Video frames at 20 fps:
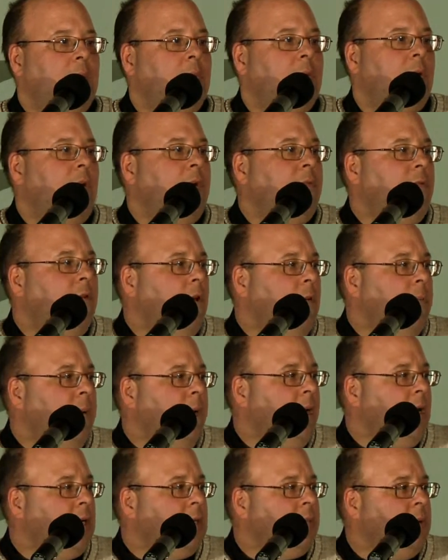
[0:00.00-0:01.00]
Pray for your
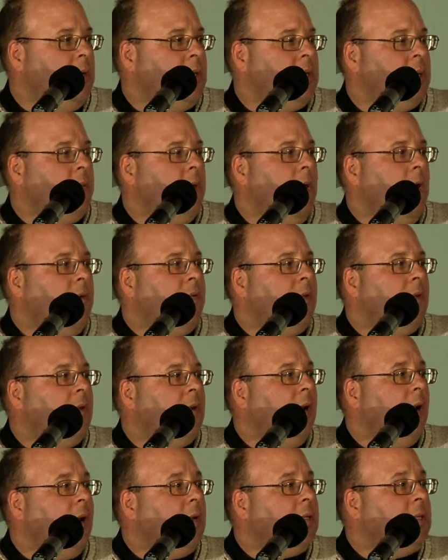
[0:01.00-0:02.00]
parish priests. Pray for the
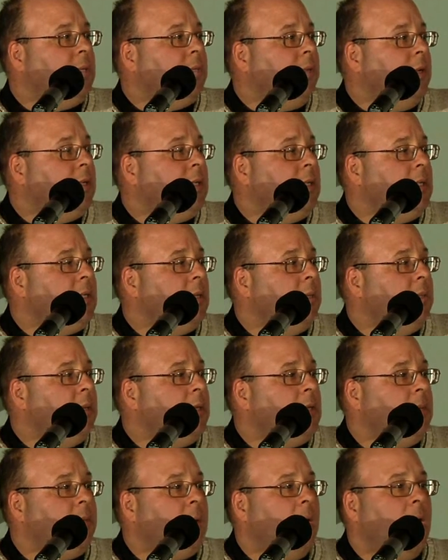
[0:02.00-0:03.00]
diocesan priests, as the
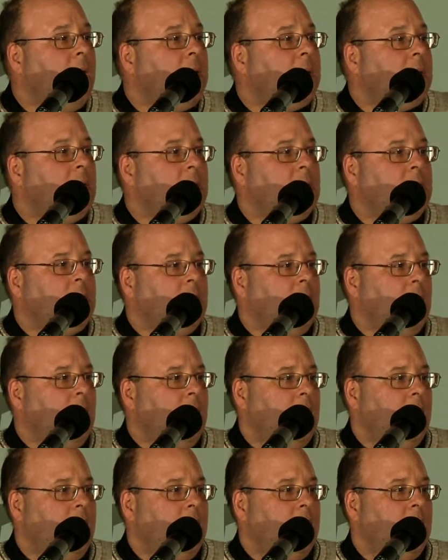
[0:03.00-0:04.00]
bishop asked
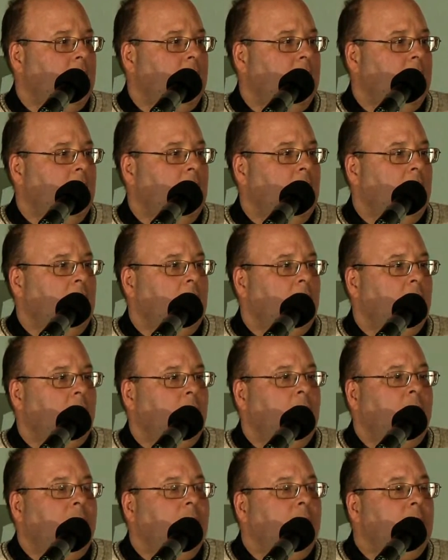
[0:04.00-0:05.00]
yesterday.
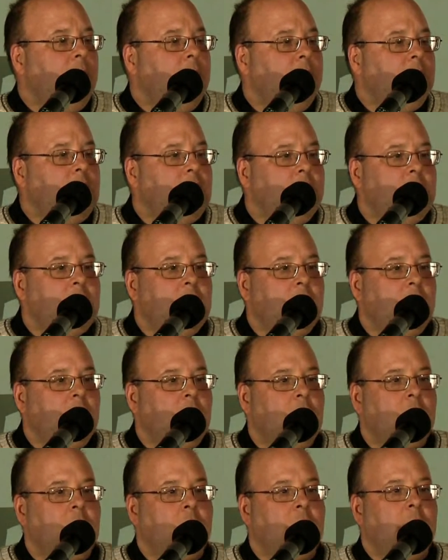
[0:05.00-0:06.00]
Pray for the bishops in the
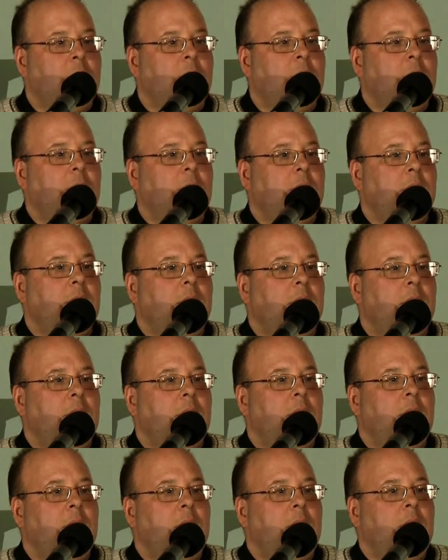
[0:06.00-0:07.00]
world.
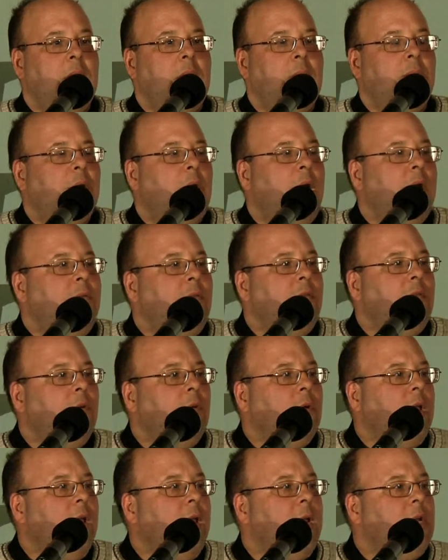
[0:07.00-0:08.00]
And pray for
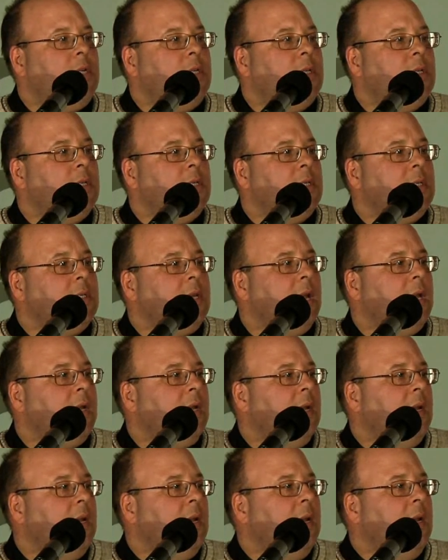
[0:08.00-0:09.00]
vocations that
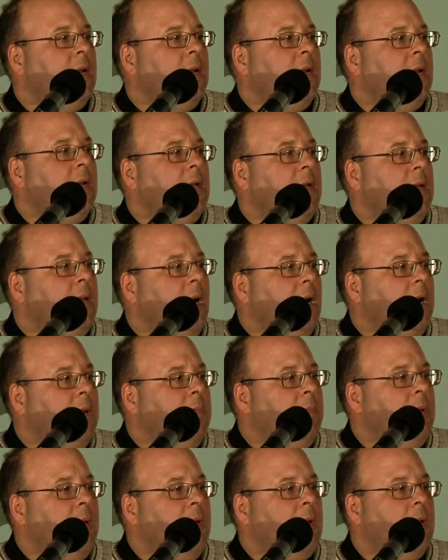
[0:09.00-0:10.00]
young
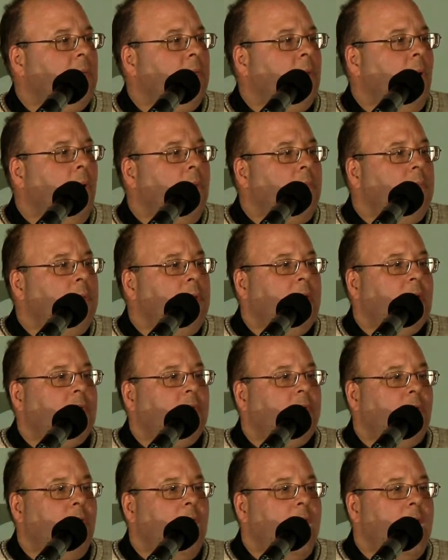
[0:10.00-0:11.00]
men won't be
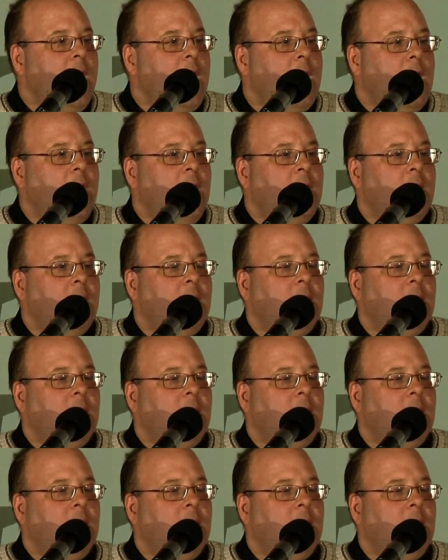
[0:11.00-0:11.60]
afraid